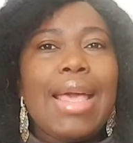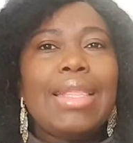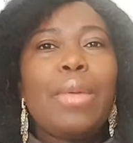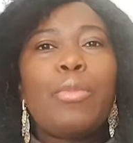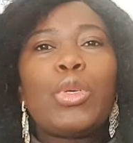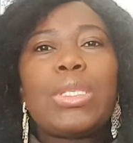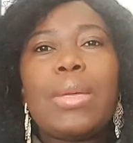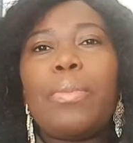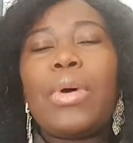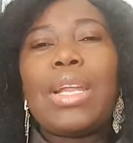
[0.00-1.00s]
The most
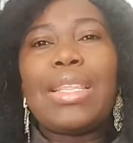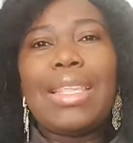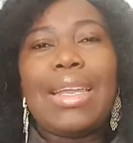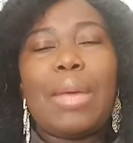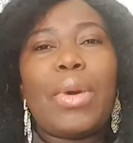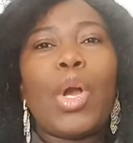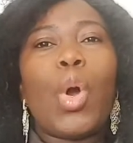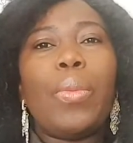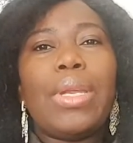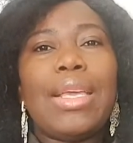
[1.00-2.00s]
important thing about
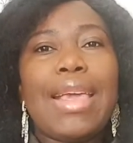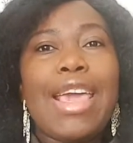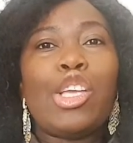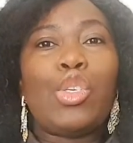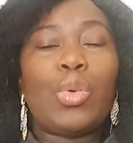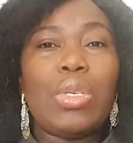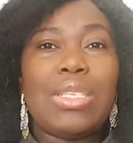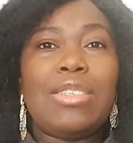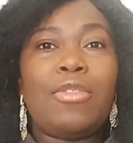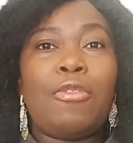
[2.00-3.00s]
communication
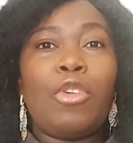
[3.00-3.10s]
is